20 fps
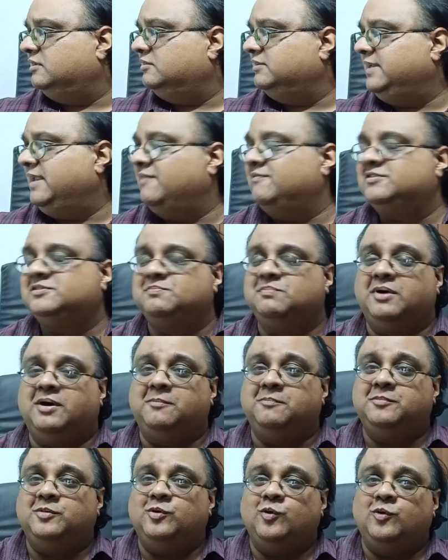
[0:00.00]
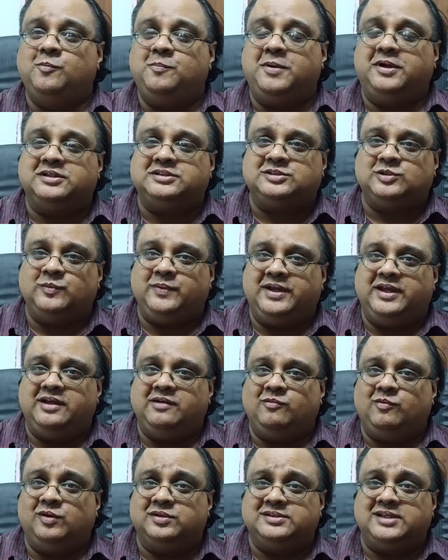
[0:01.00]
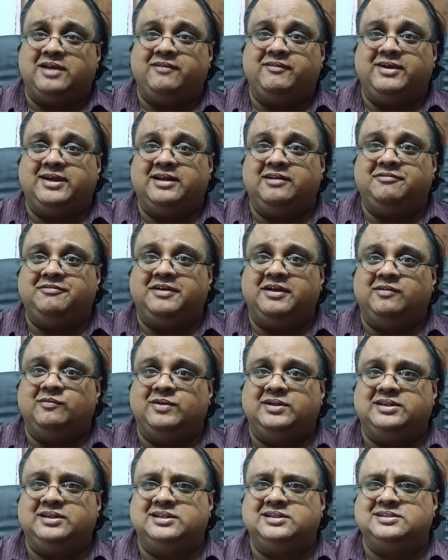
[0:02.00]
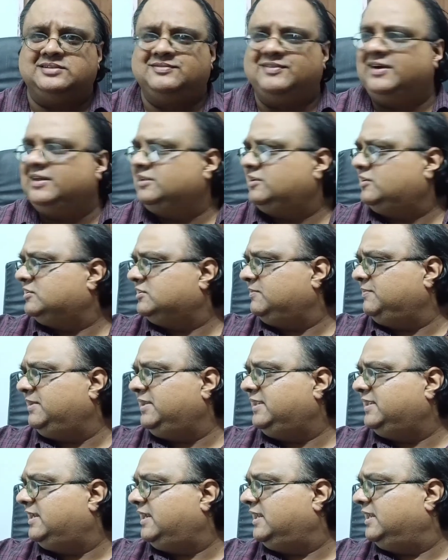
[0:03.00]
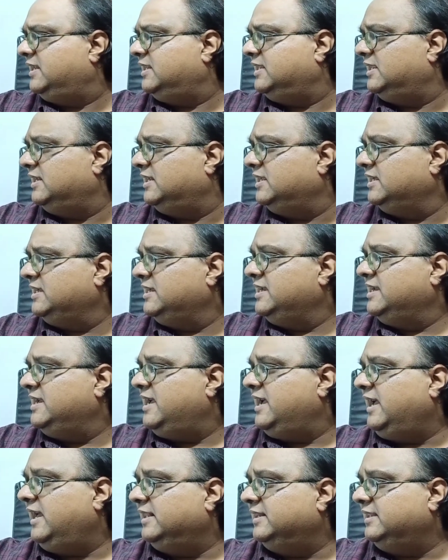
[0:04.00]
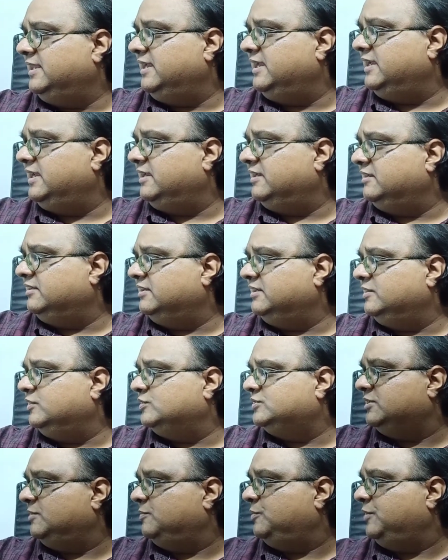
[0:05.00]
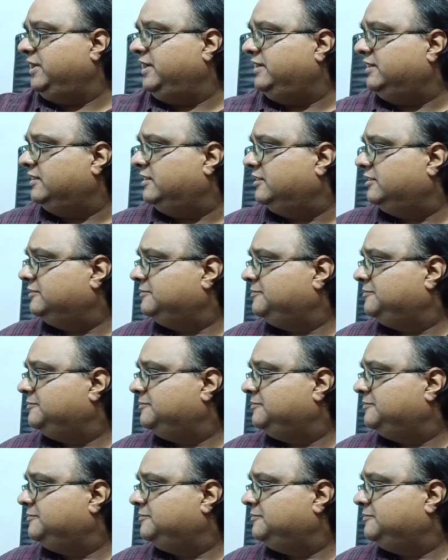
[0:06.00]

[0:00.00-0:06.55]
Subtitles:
Nev's mom, who passed away, was having an affair with his father or something like that, and they separated.